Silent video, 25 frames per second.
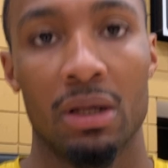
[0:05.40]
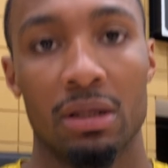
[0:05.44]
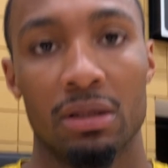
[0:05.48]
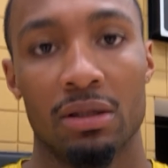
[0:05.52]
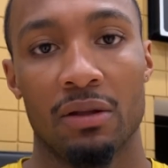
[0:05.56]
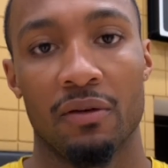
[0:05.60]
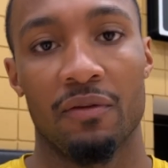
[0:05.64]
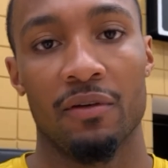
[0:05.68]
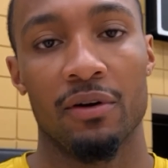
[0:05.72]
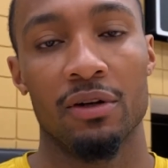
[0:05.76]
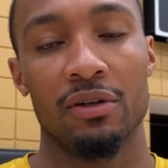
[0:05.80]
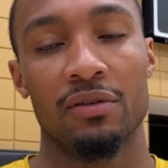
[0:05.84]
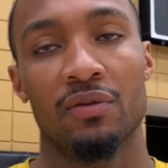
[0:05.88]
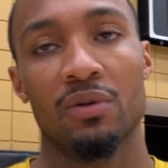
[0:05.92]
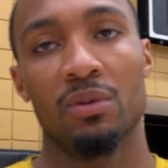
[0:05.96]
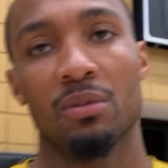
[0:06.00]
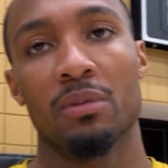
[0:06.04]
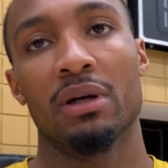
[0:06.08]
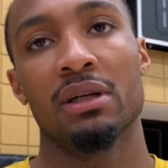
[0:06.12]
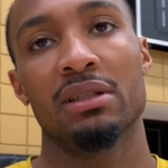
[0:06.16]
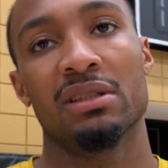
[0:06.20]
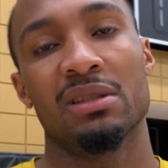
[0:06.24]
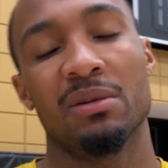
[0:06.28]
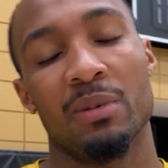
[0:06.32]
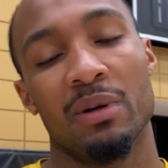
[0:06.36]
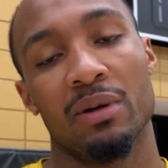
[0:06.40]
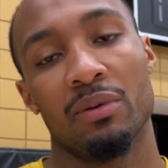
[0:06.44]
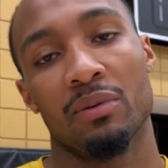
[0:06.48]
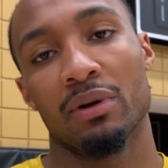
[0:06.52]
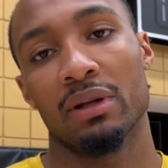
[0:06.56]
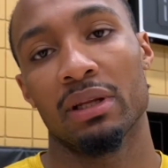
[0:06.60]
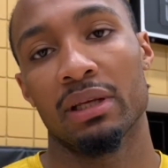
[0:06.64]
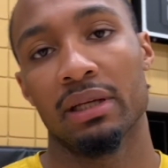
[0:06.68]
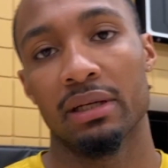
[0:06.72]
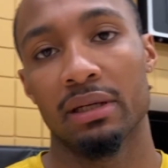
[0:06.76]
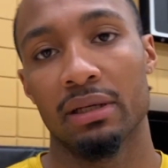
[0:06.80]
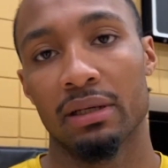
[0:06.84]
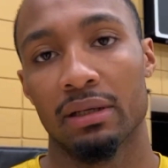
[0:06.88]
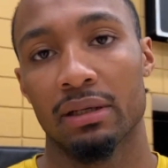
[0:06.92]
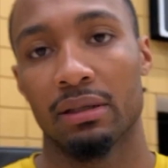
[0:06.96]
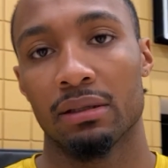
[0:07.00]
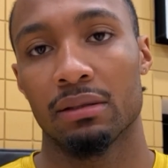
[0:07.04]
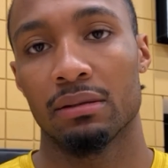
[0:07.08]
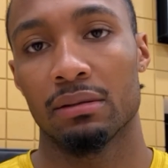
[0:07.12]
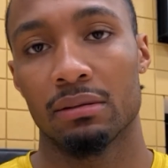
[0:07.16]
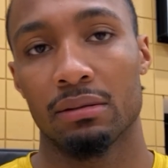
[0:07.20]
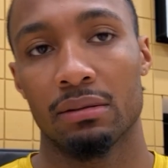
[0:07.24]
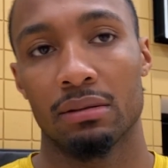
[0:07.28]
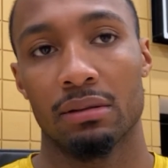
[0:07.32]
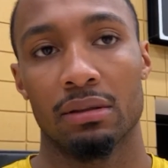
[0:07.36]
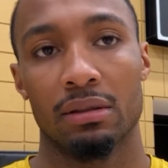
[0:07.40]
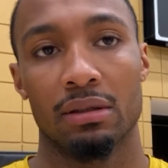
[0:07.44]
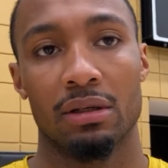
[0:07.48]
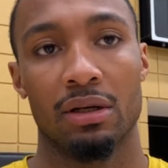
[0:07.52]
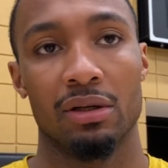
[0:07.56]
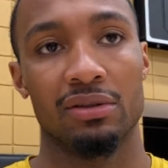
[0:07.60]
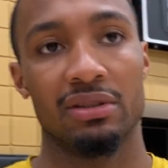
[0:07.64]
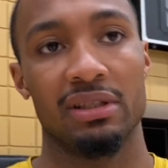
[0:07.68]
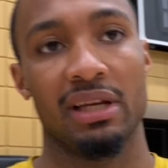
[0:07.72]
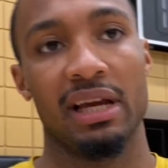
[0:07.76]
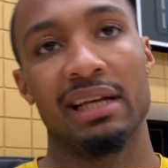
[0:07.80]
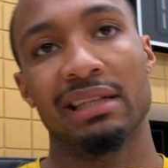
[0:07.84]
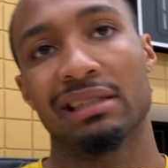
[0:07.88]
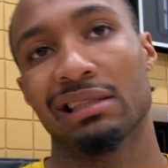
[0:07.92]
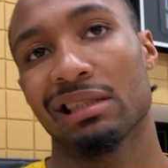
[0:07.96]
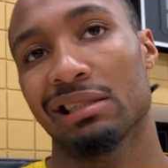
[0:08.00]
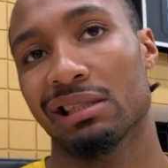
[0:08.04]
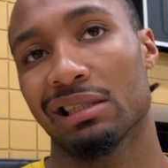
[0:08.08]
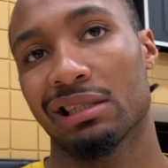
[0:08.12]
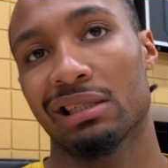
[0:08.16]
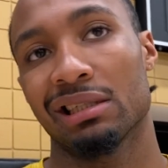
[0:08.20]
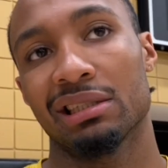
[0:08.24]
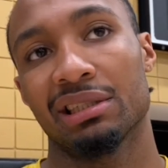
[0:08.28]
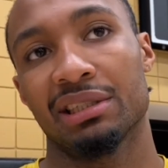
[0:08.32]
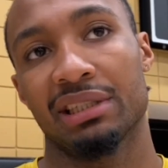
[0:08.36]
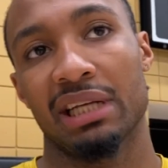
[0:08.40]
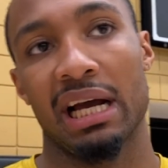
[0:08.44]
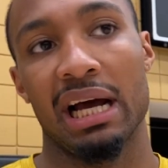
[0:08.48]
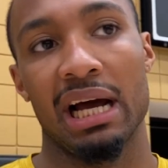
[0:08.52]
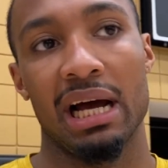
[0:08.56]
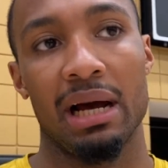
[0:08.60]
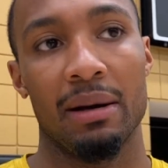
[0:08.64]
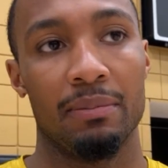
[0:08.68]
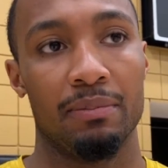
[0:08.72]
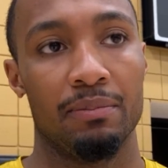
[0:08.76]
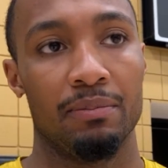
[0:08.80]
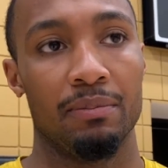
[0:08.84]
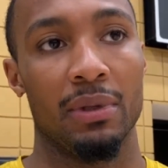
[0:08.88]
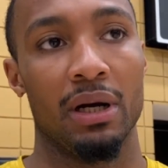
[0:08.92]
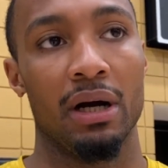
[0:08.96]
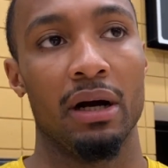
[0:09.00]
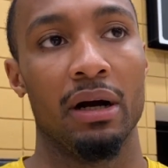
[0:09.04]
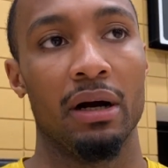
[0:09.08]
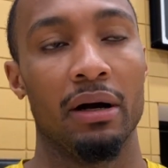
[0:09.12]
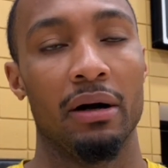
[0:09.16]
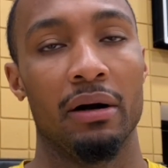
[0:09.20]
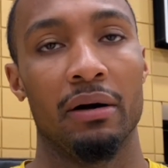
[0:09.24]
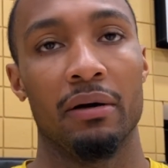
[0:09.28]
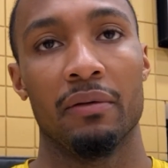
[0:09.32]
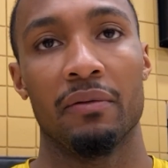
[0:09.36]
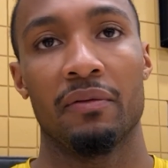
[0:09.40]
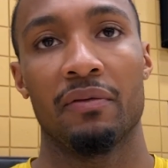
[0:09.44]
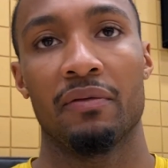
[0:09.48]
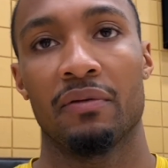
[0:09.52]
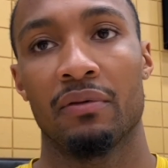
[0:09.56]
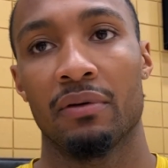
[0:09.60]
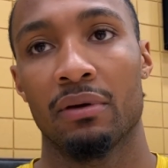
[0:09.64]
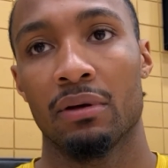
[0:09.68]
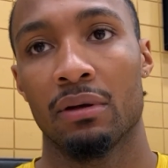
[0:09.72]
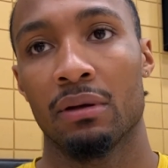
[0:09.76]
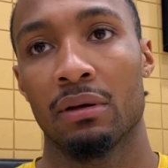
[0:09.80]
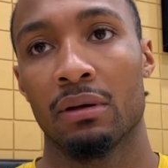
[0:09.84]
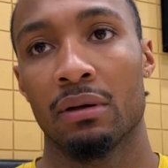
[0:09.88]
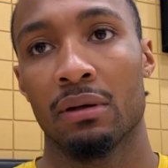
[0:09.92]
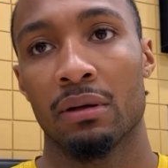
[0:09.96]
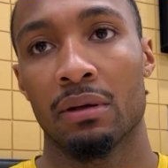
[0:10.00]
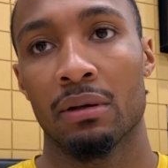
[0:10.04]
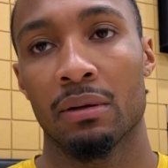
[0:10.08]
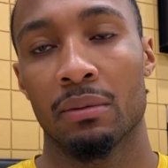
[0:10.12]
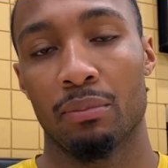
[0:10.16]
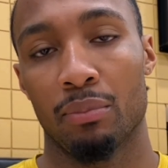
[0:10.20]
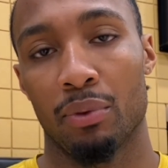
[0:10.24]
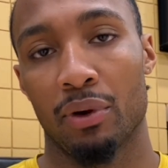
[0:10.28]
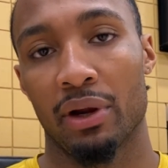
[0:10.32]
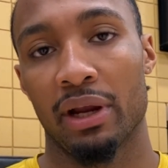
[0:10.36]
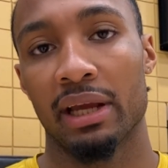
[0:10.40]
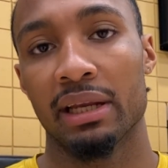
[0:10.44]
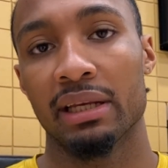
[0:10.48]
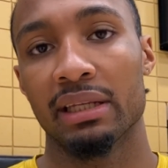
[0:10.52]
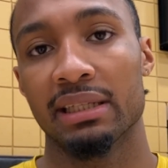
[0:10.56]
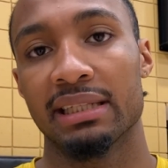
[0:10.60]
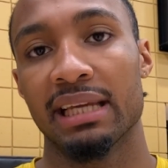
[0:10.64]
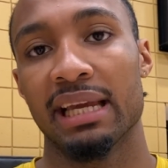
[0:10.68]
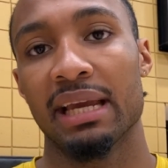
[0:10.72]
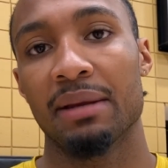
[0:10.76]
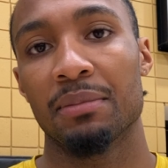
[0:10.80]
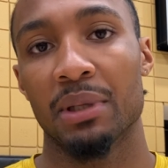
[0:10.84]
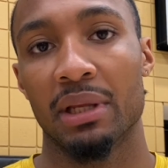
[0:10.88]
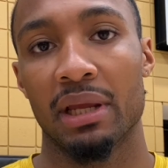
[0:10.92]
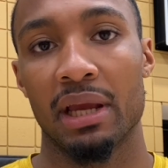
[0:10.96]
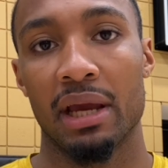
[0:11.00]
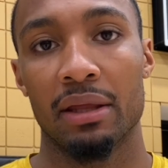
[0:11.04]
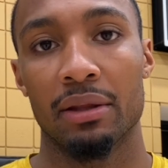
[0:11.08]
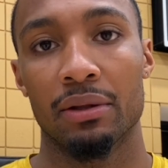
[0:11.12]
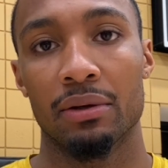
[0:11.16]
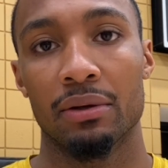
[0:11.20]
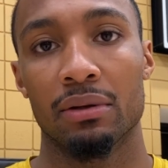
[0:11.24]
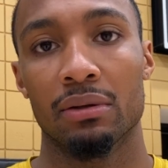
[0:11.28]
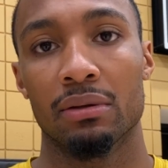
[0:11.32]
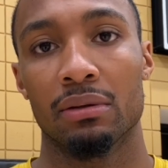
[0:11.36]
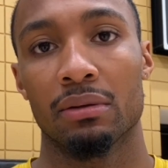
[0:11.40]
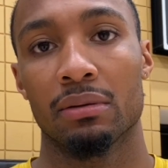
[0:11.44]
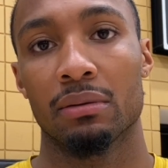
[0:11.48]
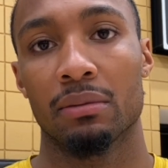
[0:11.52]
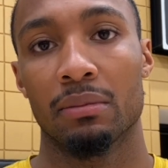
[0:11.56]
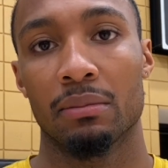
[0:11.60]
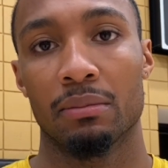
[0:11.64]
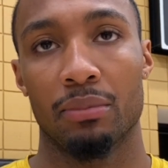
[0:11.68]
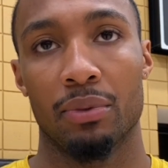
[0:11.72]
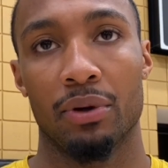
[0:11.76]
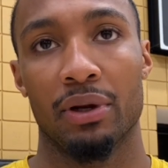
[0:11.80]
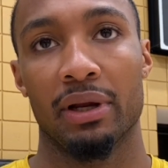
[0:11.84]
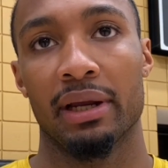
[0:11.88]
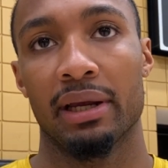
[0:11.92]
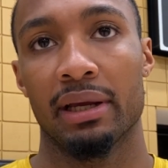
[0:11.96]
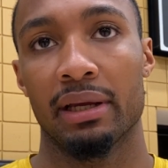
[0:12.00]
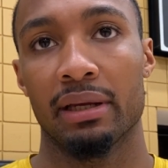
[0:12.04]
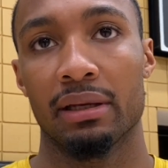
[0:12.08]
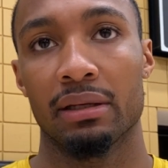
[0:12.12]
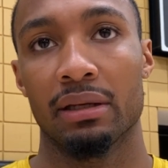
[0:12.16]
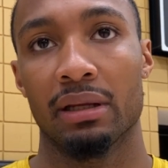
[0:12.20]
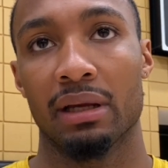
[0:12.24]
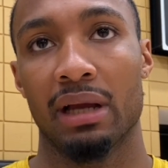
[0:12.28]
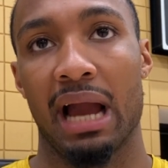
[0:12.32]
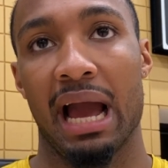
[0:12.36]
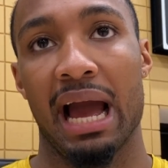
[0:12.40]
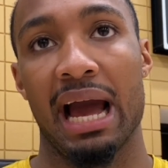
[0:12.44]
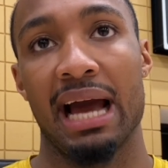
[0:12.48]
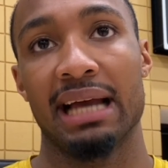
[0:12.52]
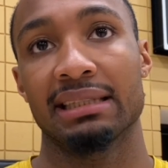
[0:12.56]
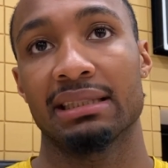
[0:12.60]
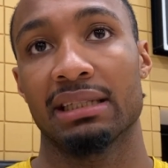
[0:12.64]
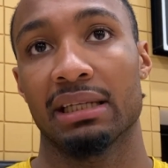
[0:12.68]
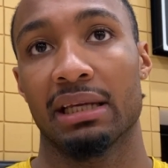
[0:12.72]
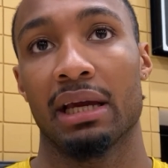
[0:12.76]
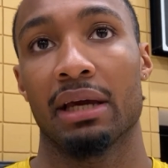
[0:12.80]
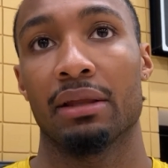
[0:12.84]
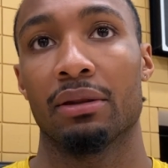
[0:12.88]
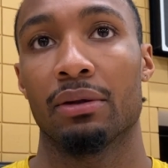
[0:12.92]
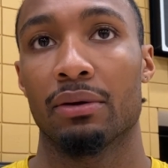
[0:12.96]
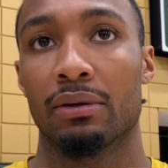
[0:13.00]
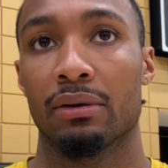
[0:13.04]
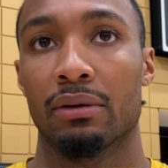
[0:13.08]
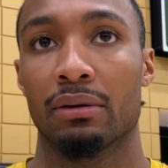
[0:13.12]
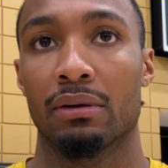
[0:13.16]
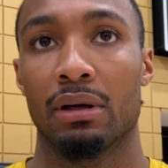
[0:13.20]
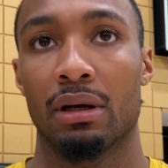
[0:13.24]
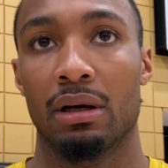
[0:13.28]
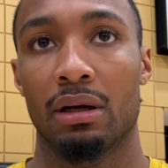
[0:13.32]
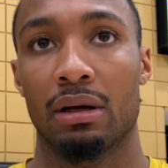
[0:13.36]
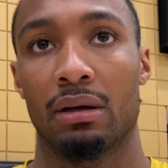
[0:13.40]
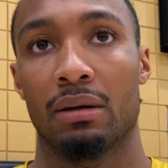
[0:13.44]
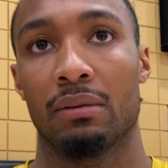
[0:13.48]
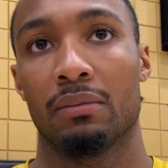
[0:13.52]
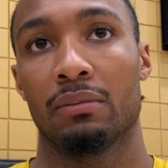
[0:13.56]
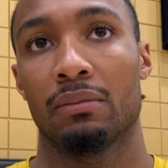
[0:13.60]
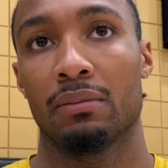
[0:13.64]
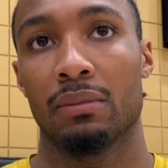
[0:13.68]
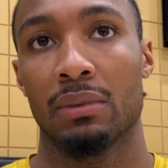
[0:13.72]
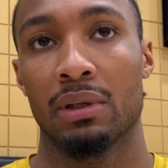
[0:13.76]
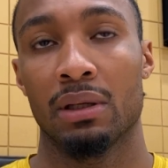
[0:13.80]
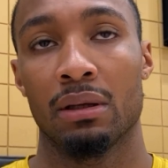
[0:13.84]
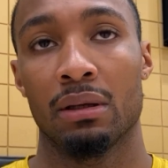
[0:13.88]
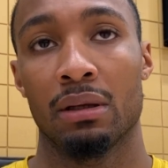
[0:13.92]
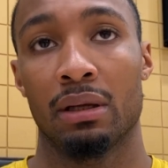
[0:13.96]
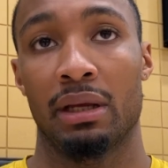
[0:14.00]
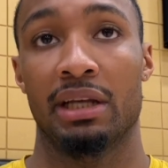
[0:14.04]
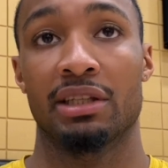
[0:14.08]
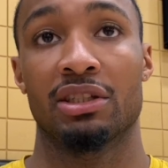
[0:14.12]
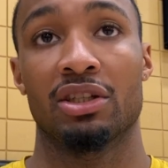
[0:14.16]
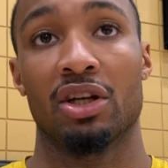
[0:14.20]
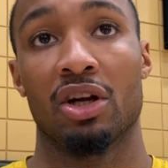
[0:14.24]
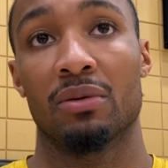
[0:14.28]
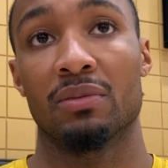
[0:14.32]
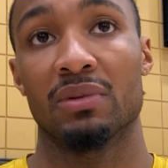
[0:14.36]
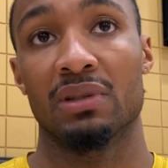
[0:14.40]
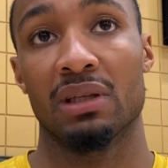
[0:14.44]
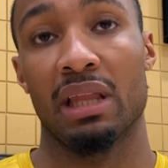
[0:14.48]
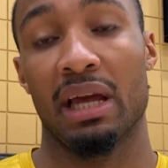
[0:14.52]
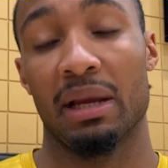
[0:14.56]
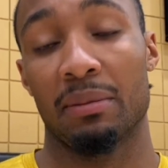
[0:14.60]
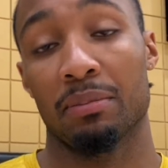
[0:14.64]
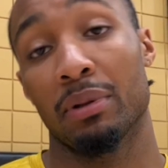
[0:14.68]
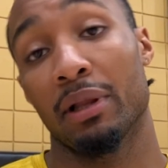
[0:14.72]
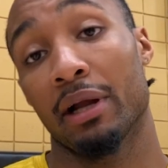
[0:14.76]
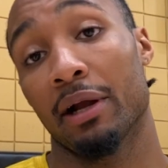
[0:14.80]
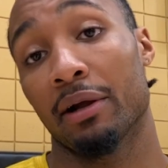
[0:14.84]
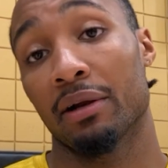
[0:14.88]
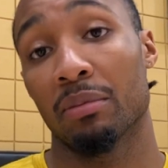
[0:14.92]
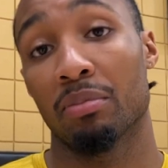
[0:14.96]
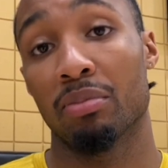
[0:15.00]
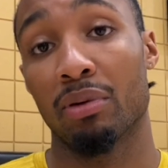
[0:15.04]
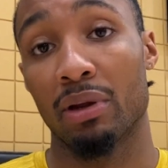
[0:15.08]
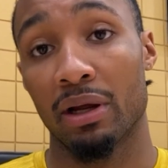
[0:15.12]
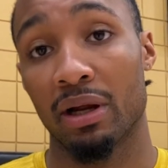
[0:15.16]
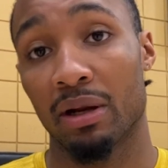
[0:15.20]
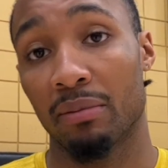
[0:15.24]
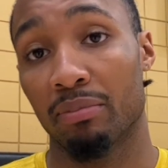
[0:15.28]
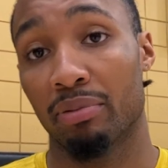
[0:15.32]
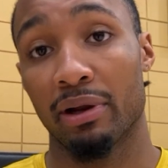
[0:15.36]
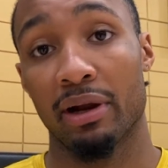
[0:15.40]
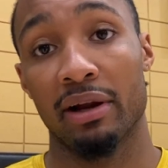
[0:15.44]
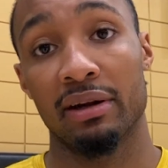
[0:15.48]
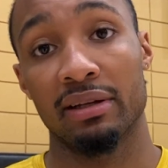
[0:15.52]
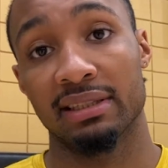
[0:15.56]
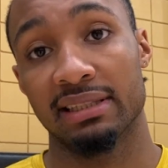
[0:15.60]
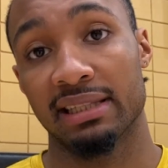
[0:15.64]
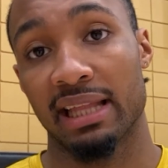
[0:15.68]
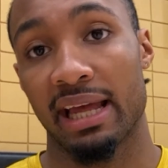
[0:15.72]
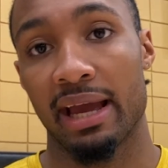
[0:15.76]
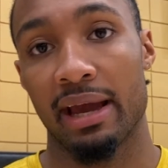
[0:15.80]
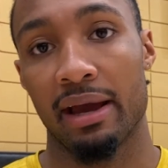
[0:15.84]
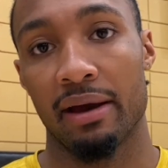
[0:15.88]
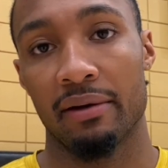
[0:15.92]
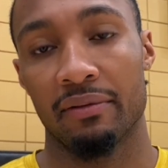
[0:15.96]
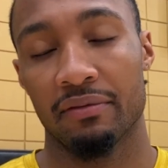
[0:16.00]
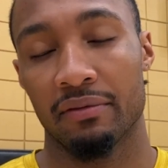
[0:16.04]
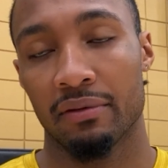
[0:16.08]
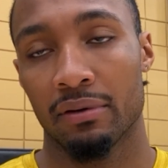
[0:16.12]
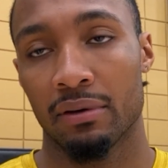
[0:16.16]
The first few months have been really good. Coach Gage does a good job of bringing the team together, bringing the guys together in terms of like player to player, player to staff,